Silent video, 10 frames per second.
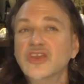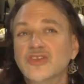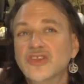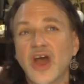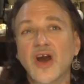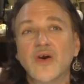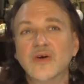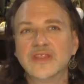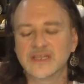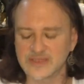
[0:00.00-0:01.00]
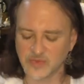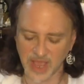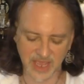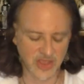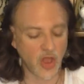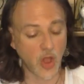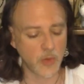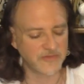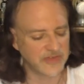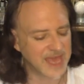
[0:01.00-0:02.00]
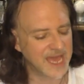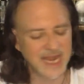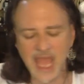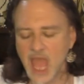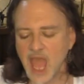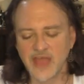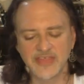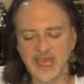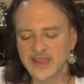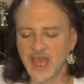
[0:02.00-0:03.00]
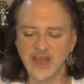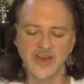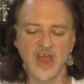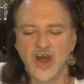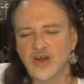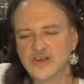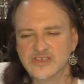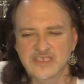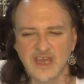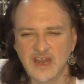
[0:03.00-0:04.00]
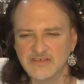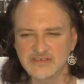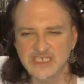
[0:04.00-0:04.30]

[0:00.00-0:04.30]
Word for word: you know that it, right? You hope for that, and then that, no, does that ever